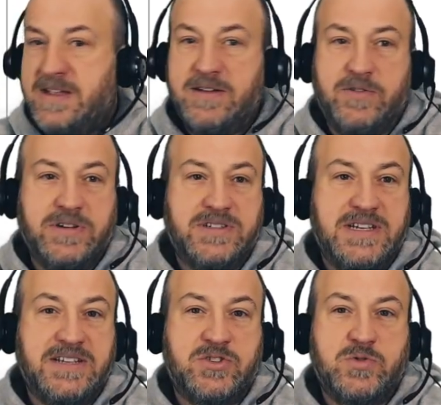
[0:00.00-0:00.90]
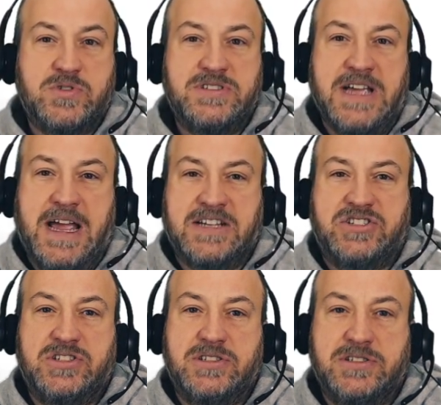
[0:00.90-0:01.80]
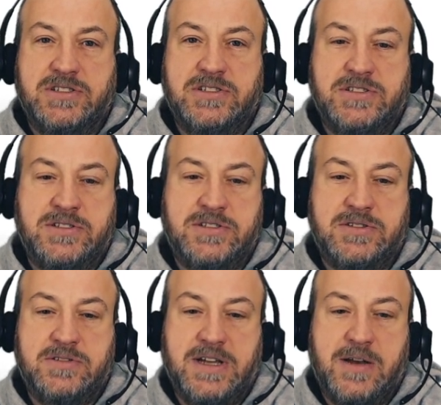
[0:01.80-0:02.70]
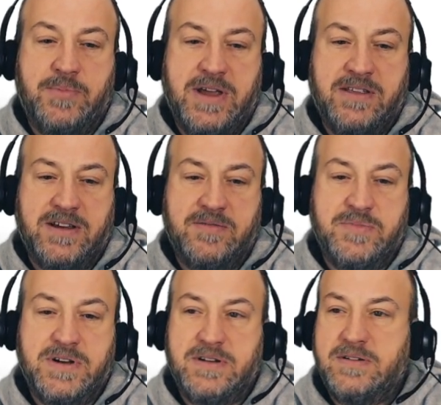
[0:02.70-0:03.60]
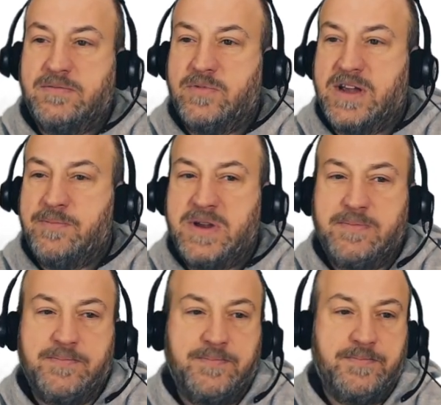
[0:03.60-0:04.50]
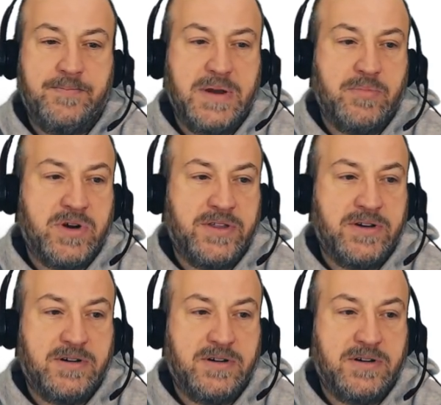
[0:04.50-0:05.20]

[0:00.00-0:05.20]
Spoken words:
Real estate, school, and taxes. We got to pay the government. We got big brother.